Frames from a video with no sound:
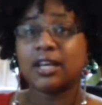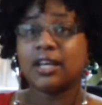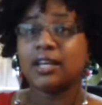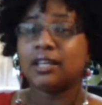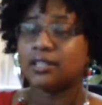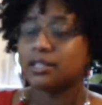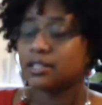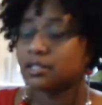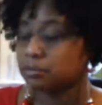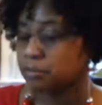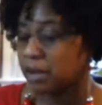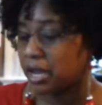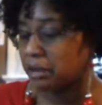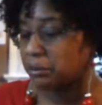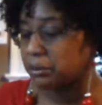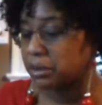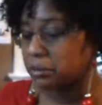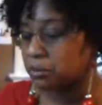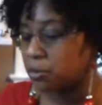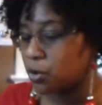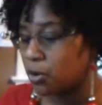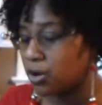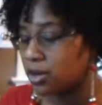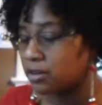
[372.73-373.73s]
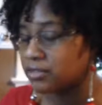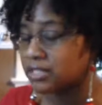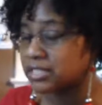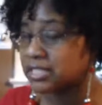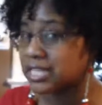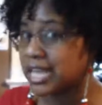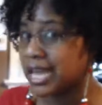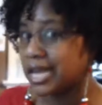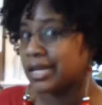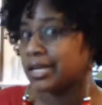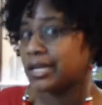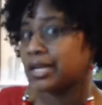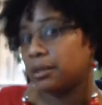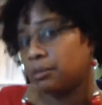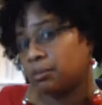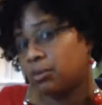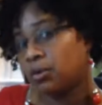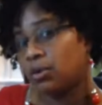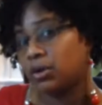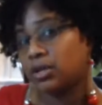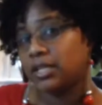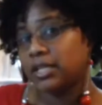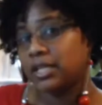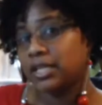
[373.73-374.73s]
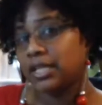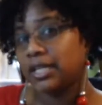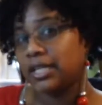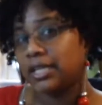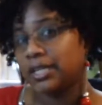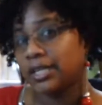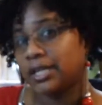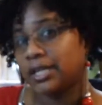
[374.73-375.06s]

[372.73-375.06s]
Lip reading: This might be more of a Saturday morning,